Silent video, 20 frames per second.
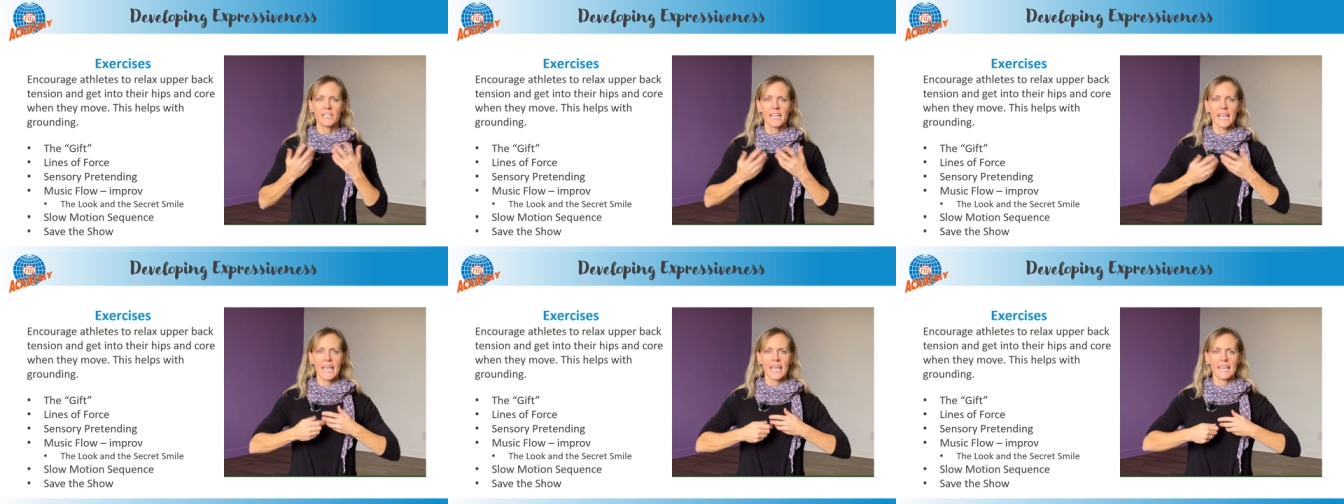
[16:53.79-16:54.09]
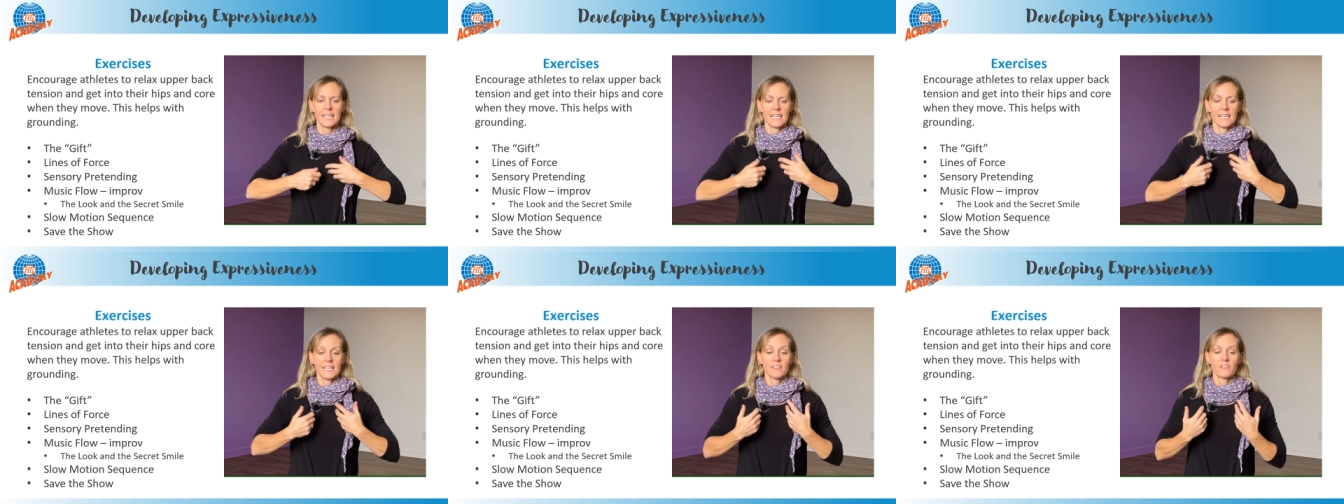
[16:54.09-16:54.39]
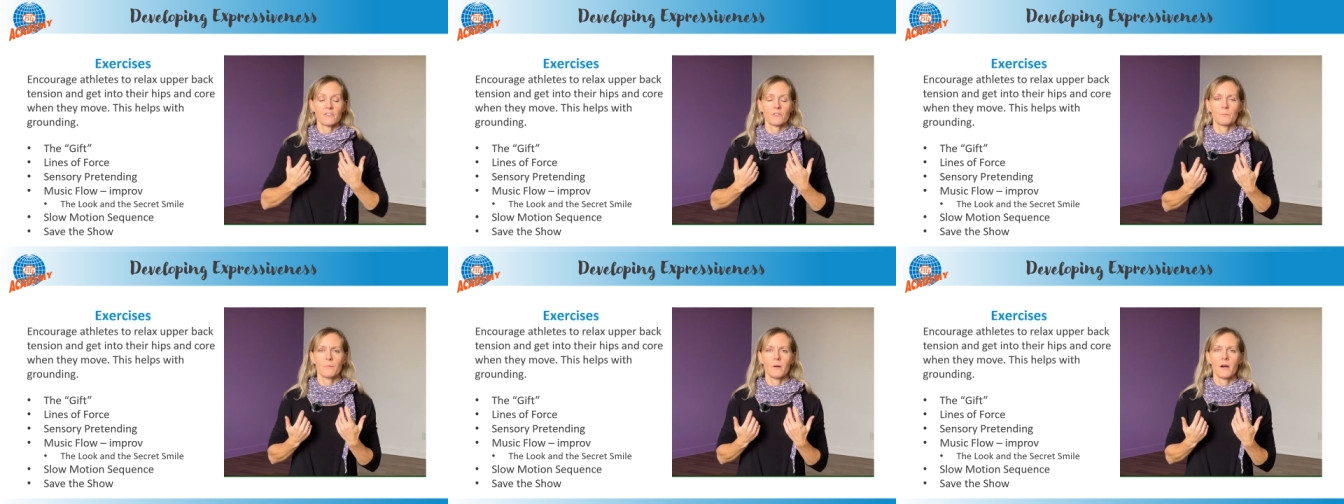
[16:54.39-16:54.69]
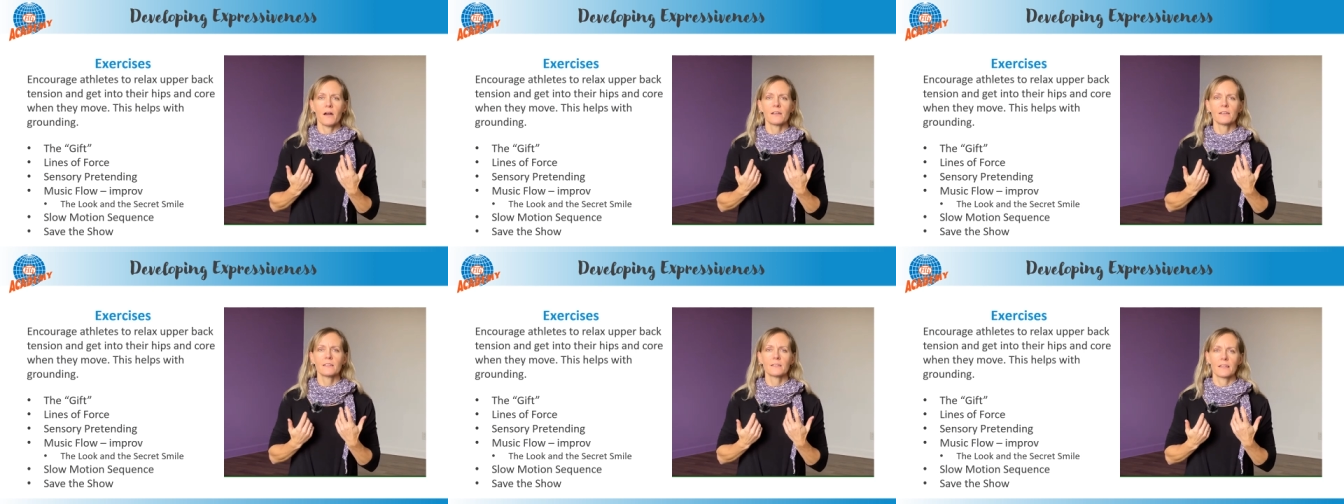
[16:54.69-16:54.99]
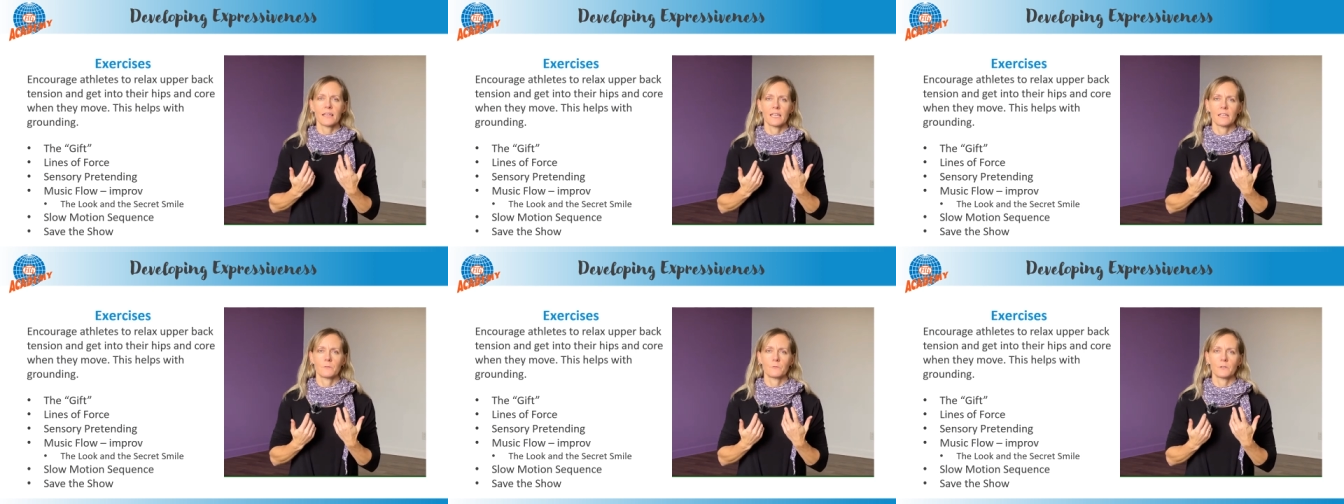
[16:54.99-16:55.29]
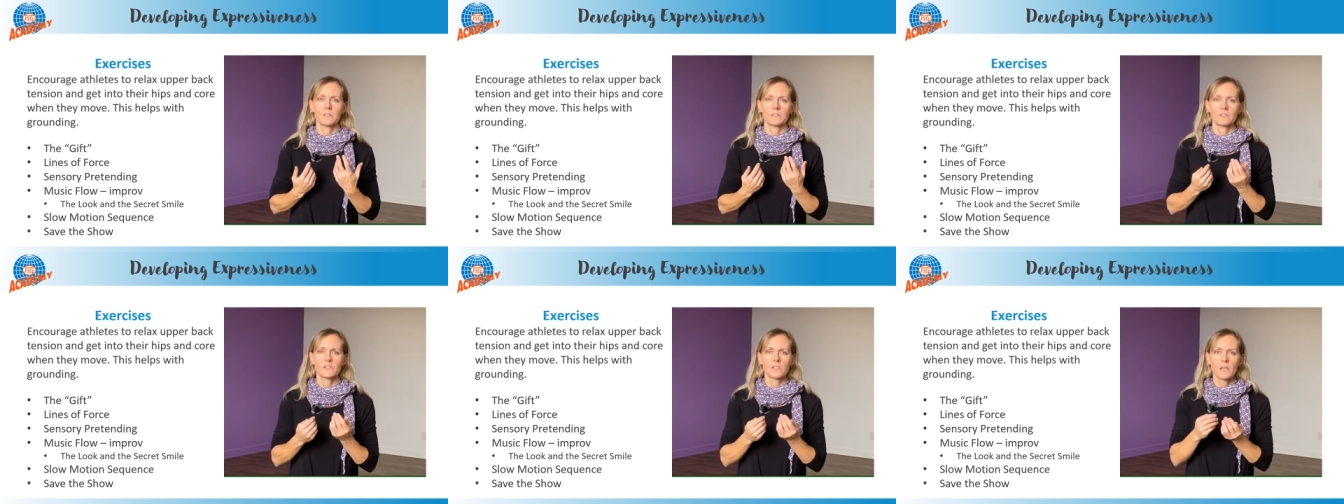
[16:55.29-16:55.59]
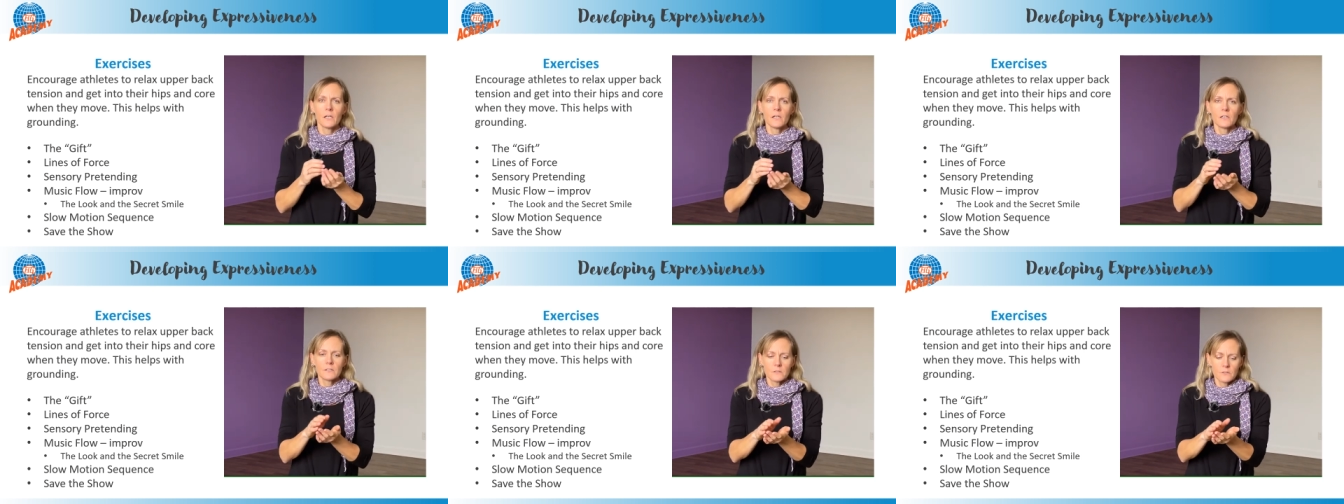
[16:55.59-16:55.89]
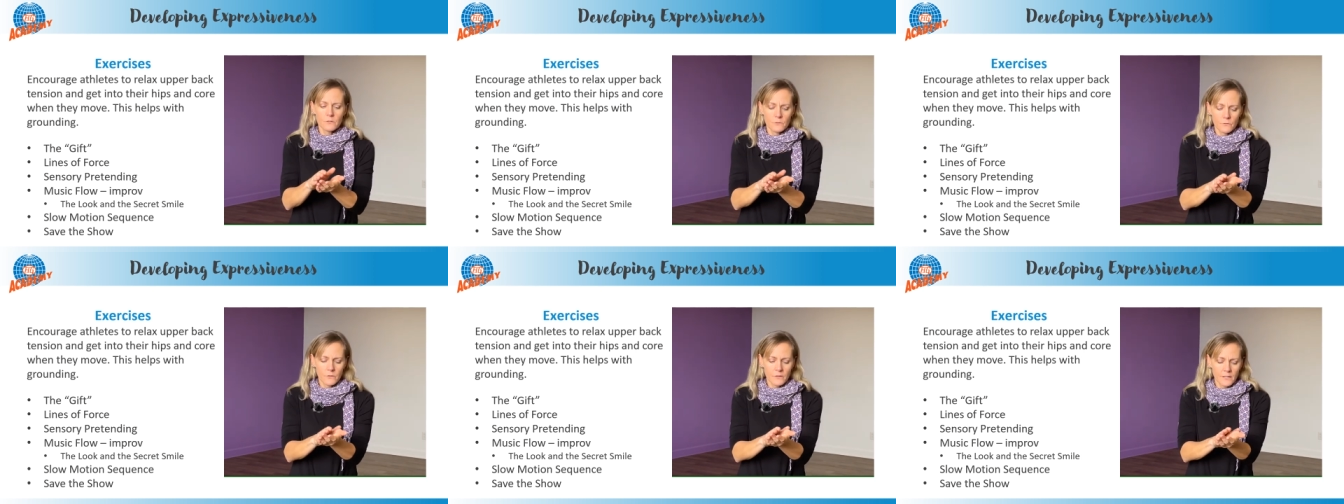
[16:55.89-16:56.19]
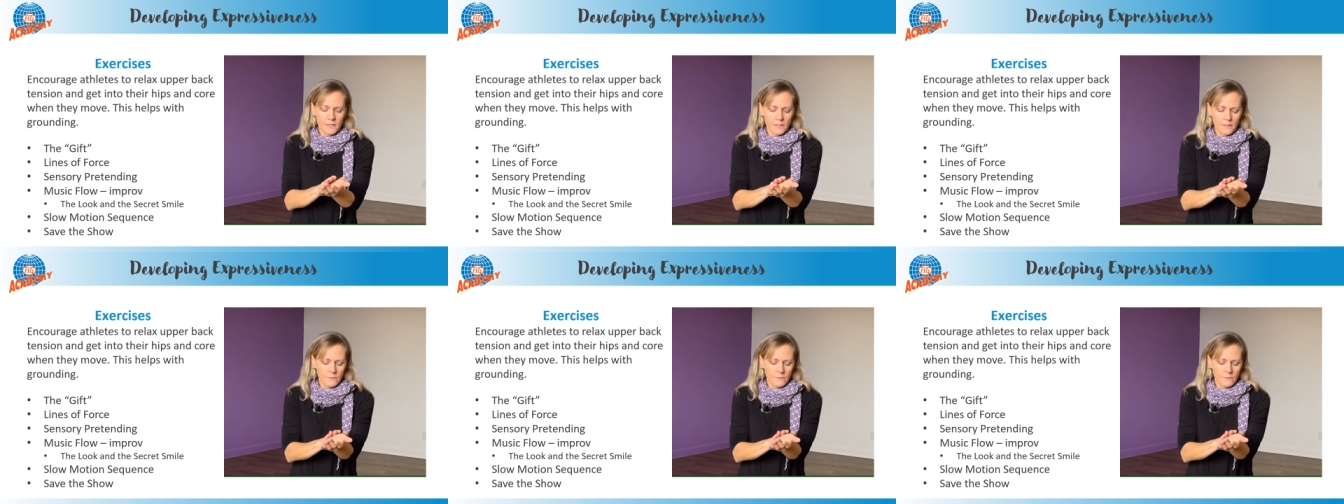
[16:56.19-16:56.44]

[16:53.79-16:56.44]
and in their body language to the